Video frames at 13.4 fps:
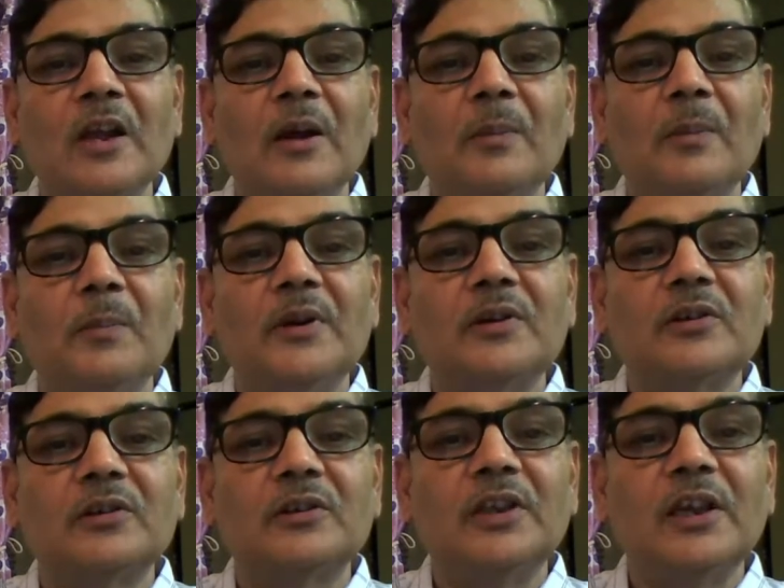But
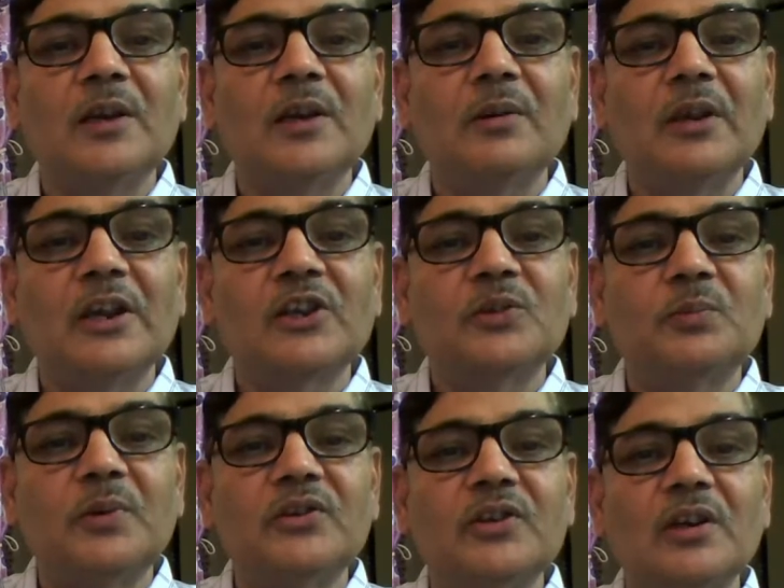their
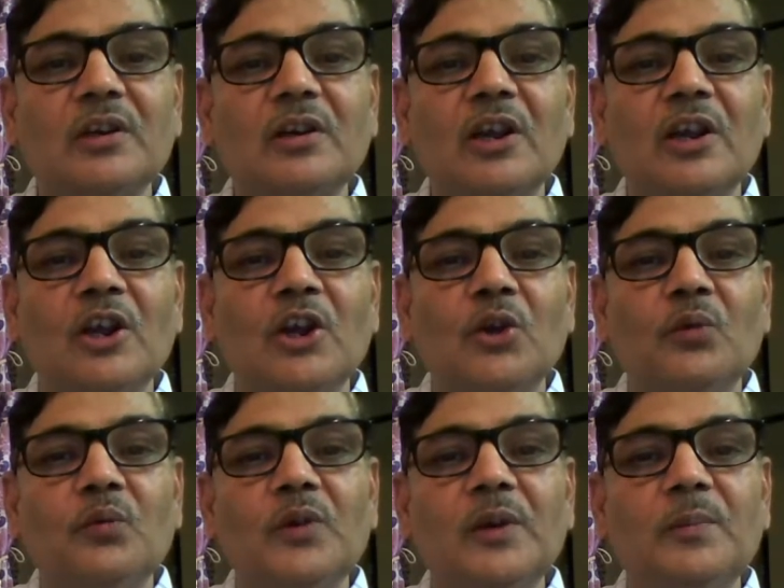expression
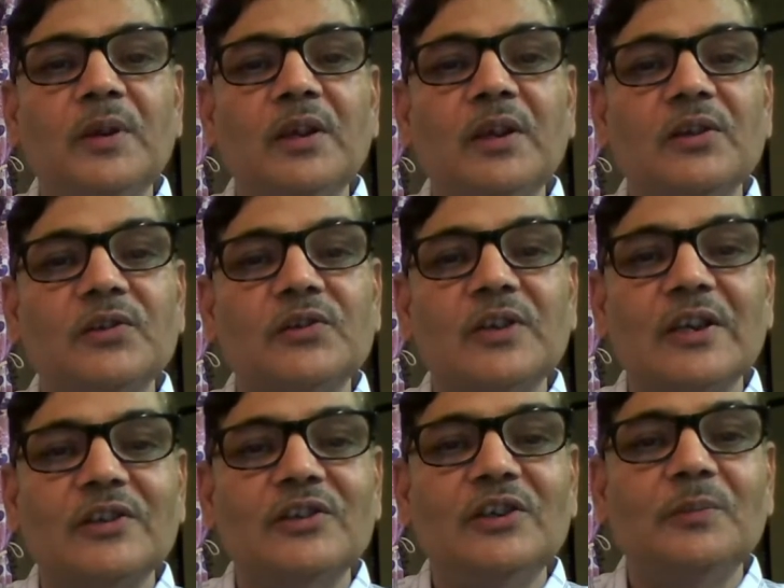will be
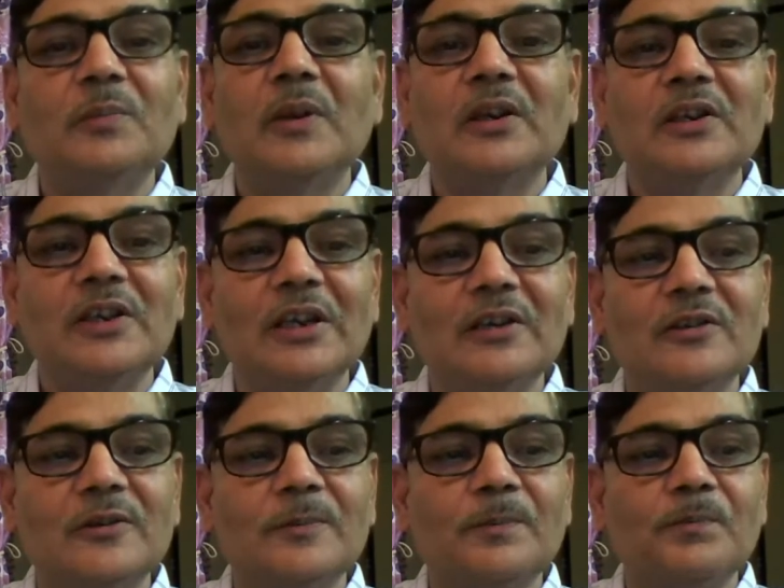sex-dependent.
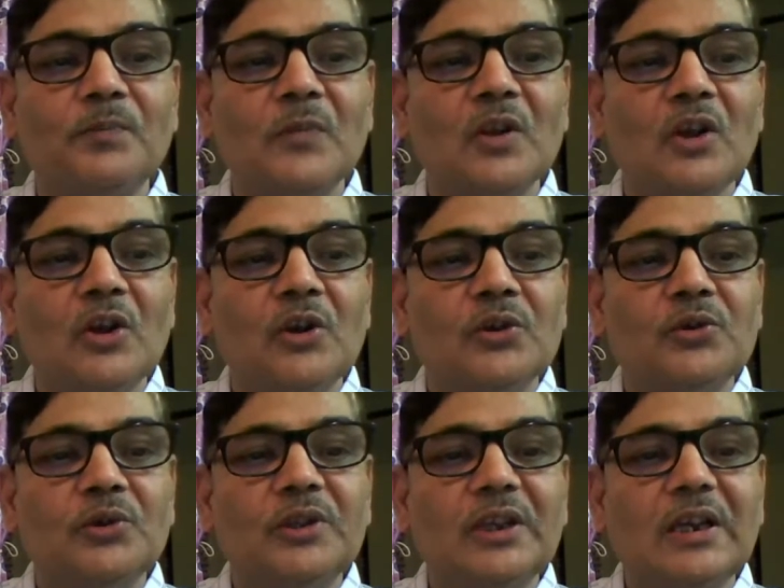So
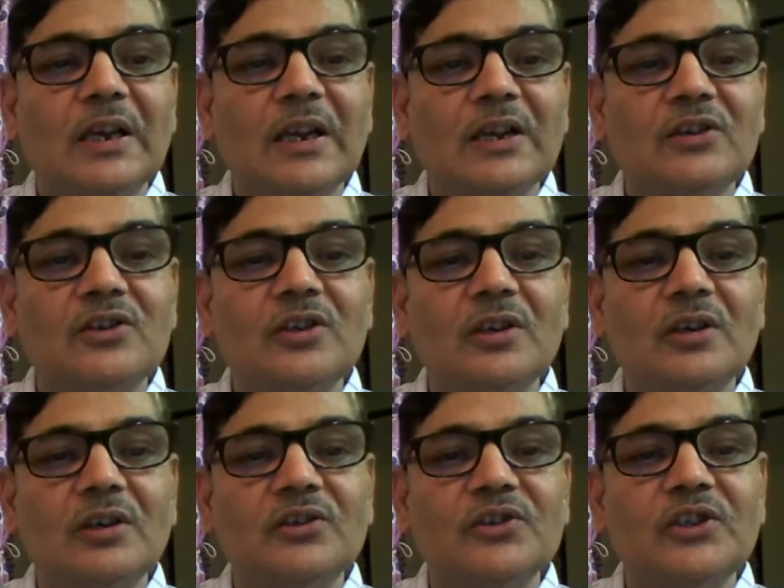the character
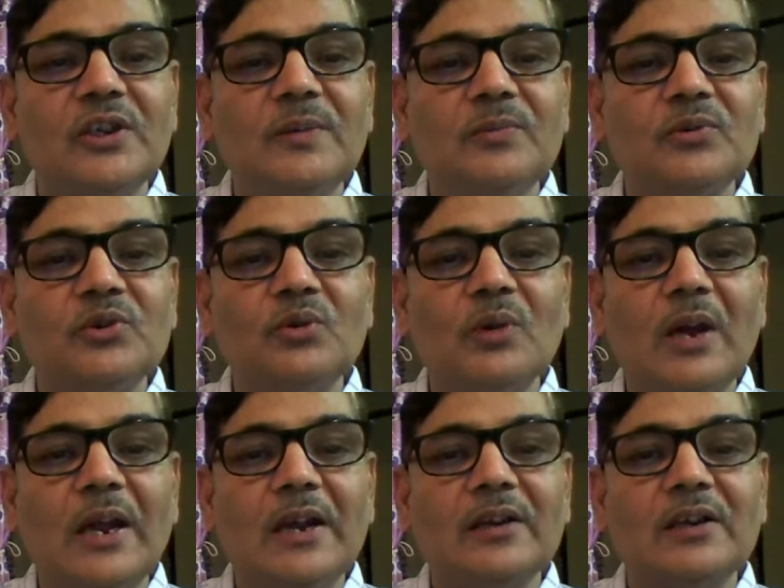seems to
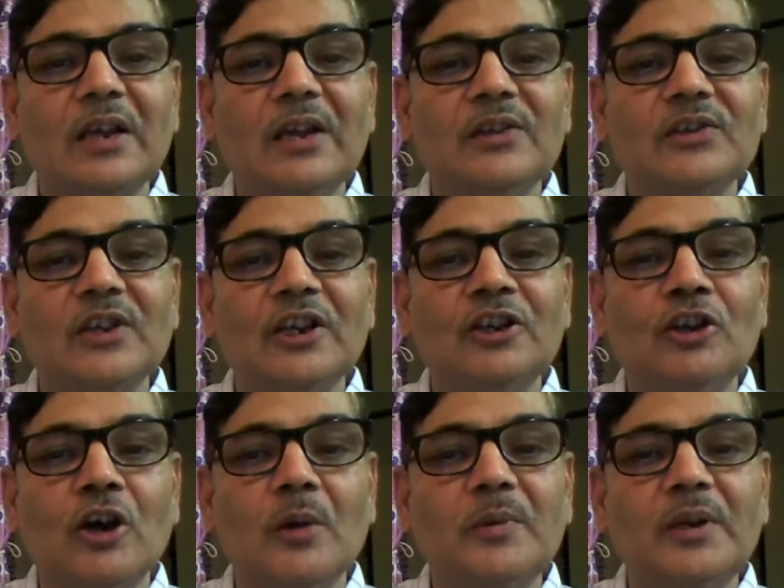act as a
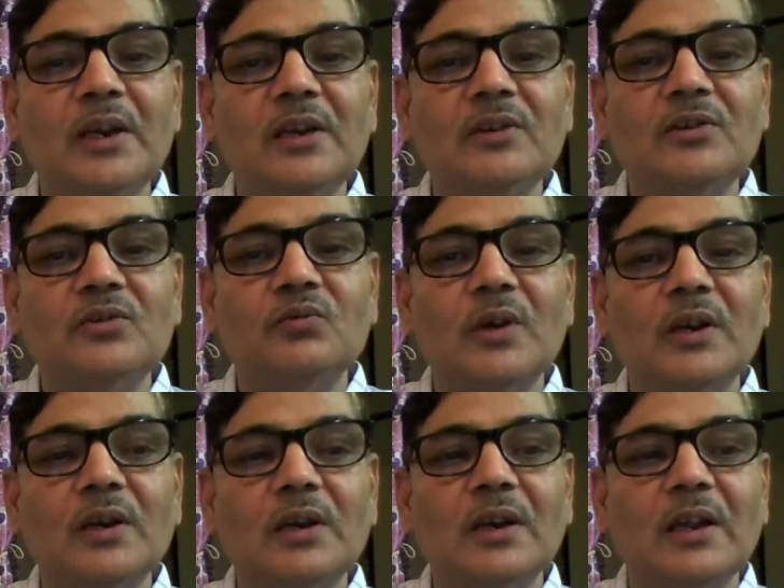dominant one